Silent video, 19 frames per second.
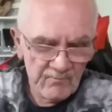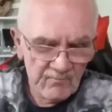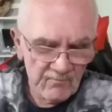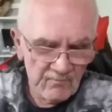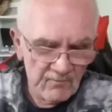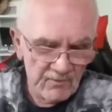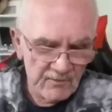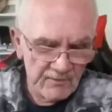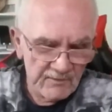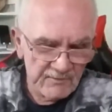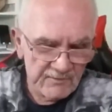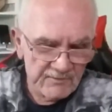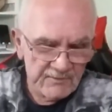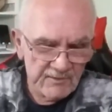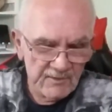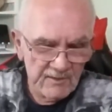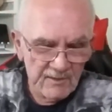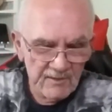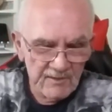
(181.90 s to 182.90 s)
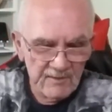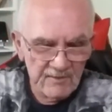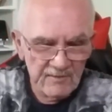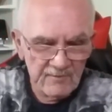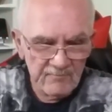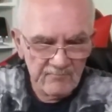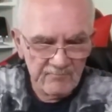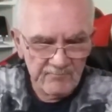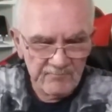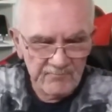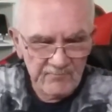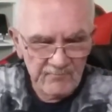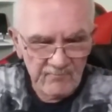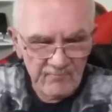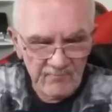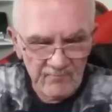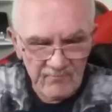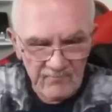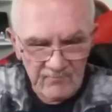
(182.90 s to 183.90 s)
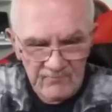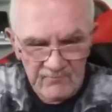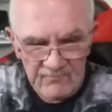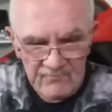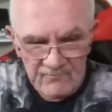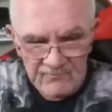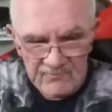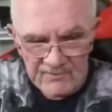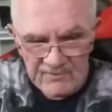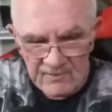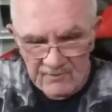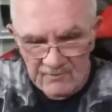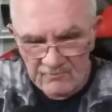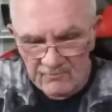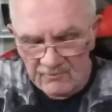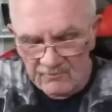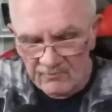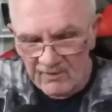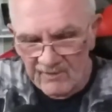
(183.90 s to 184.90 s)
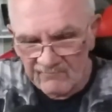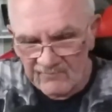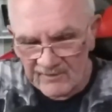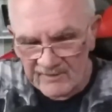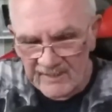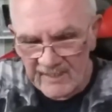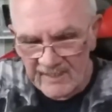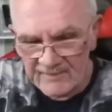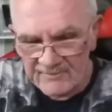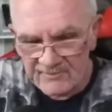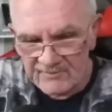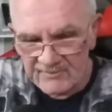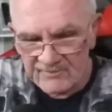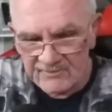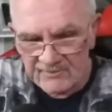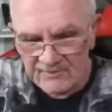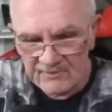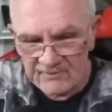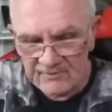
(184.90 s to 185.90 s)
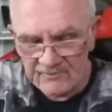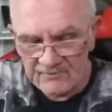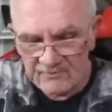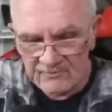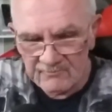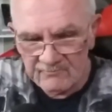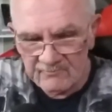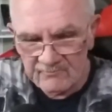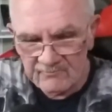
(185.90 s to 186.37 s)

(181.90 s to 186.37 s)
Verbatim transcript: But uh, so whoever gets to,